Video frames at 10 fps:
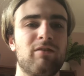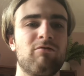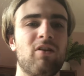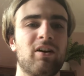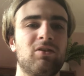
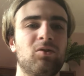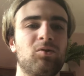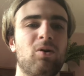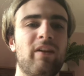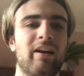Raikkonen's
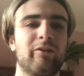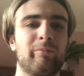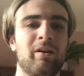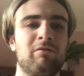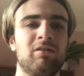got that
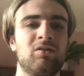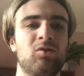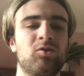experience.